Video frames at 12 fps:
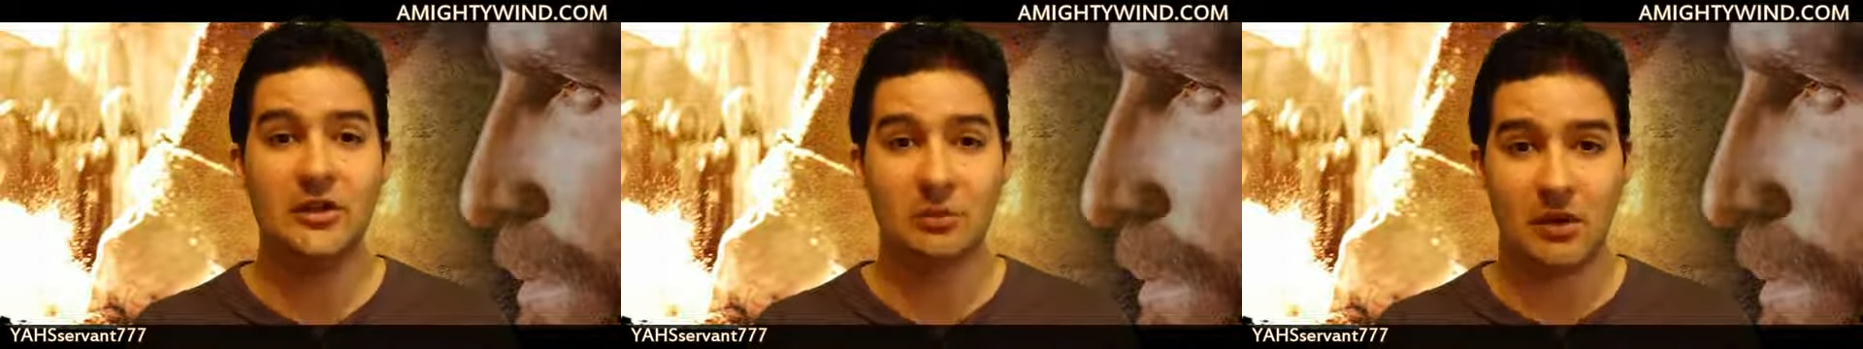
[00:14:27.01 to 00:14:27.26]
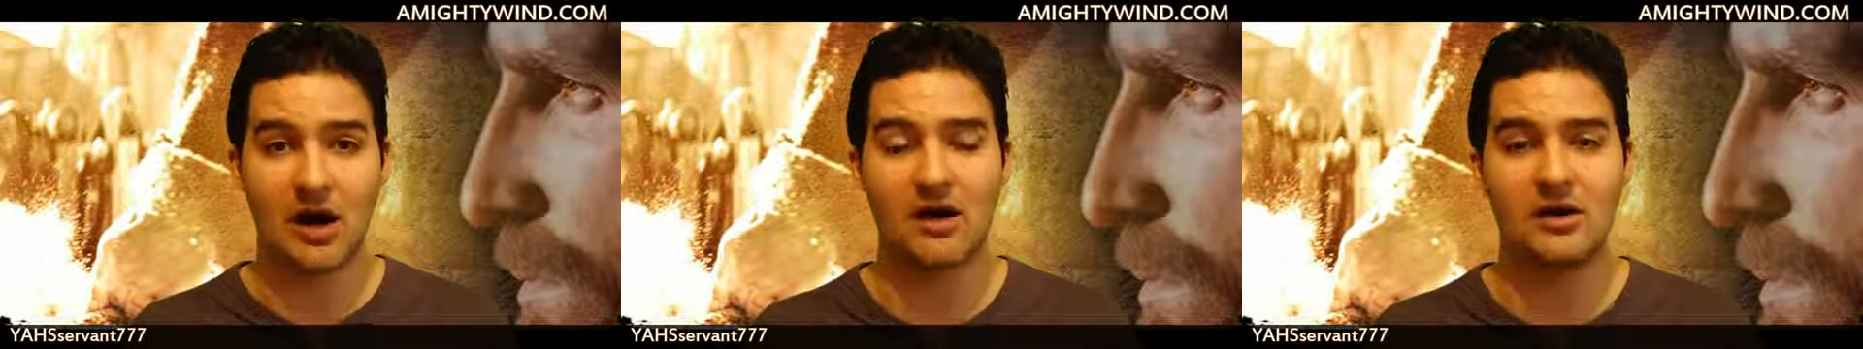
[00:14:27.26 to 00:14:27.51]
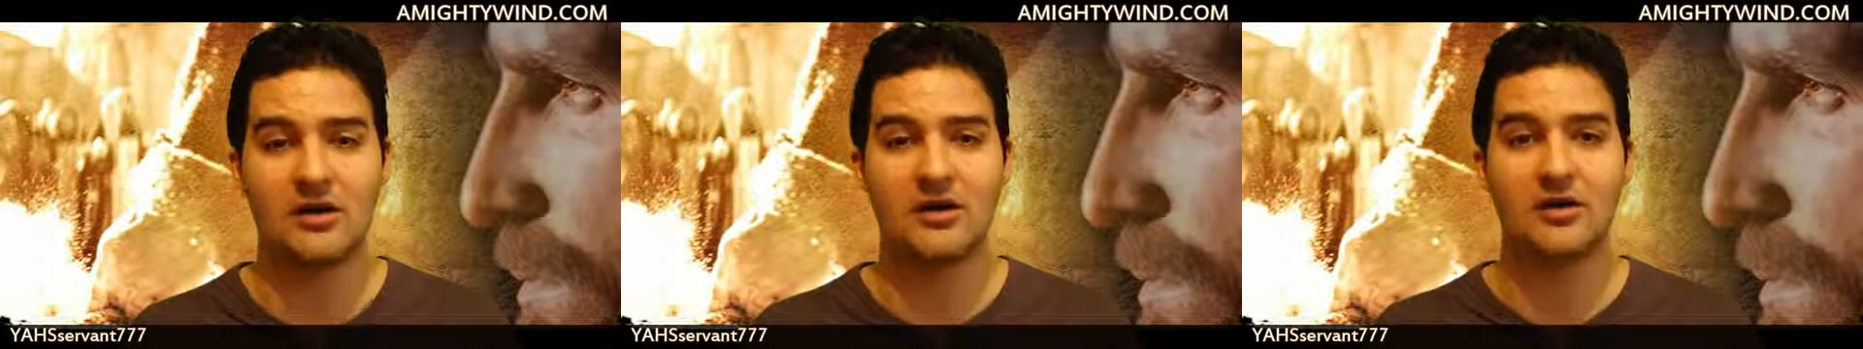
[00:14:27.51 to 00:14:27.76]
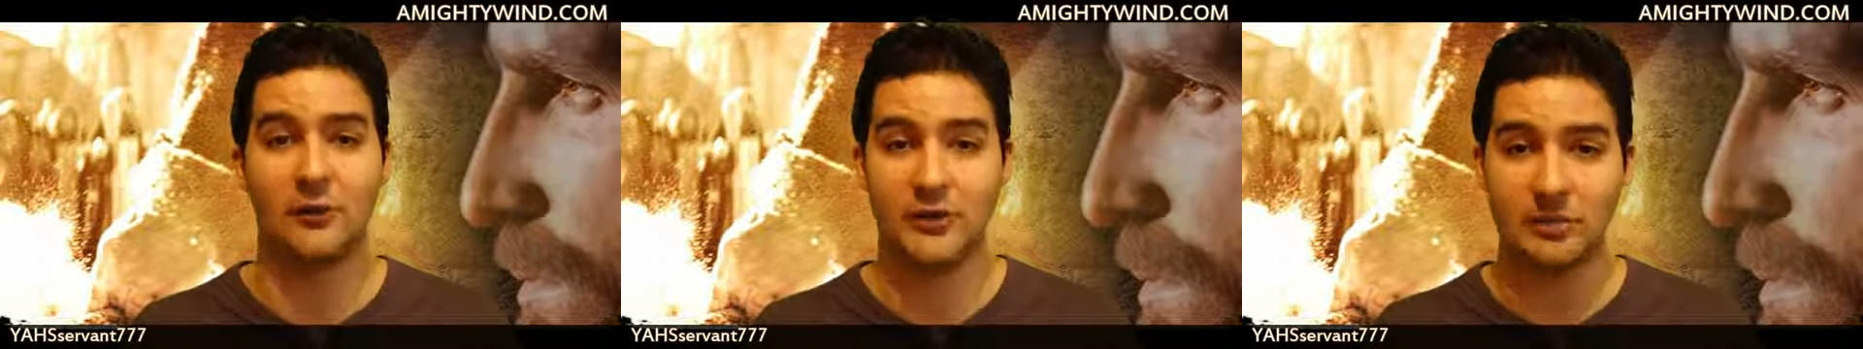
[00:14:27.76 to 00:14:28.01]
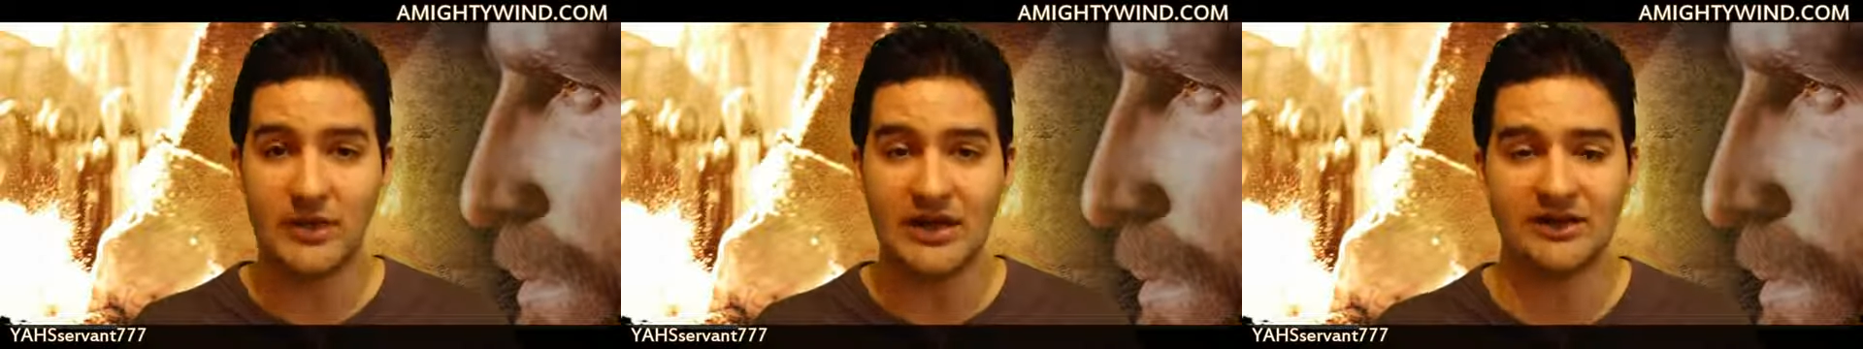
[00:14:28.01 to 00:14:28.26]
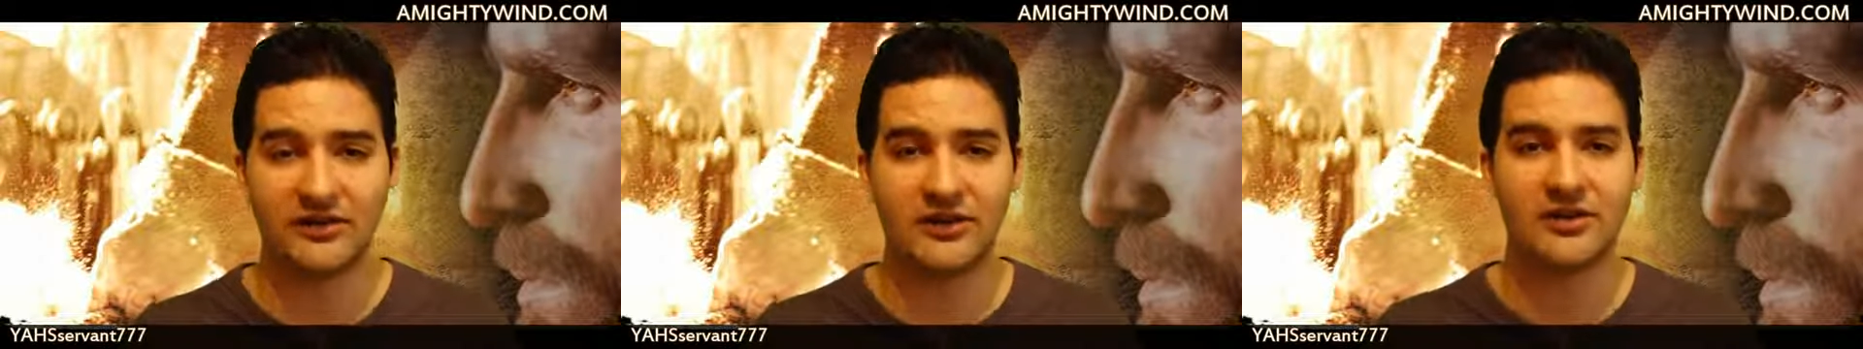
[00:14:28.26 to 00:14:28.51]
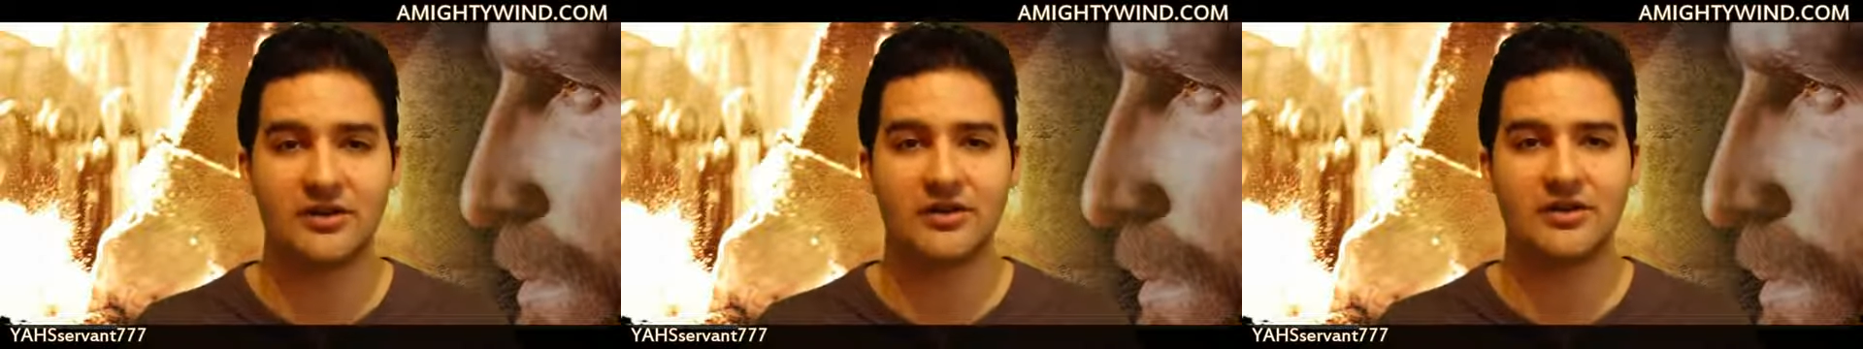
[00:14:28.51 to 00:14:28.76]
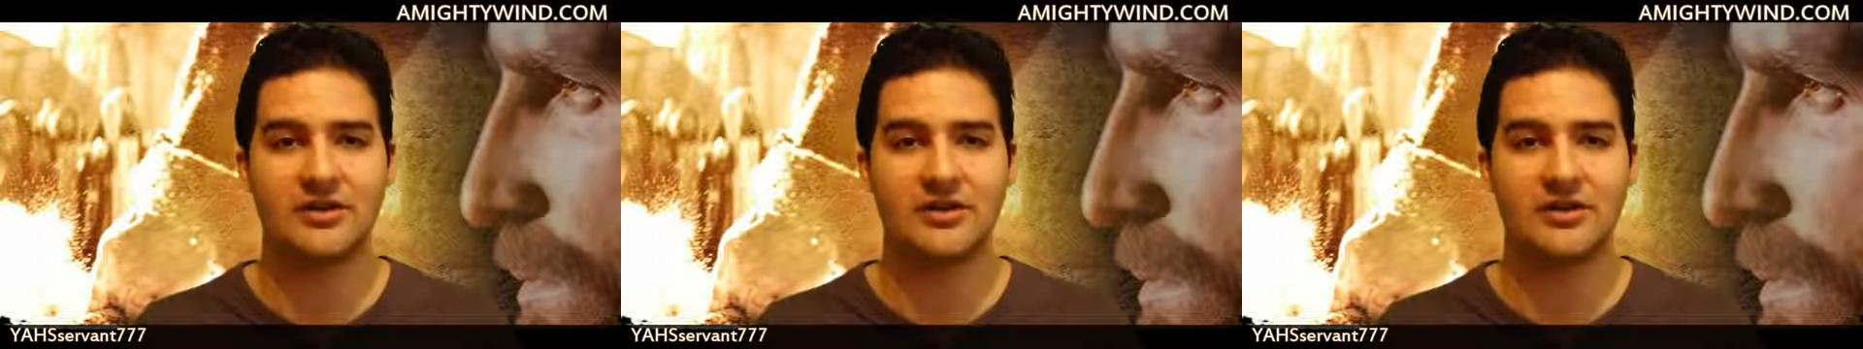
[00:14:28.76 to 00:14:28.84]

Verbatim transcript: the mark of the beast.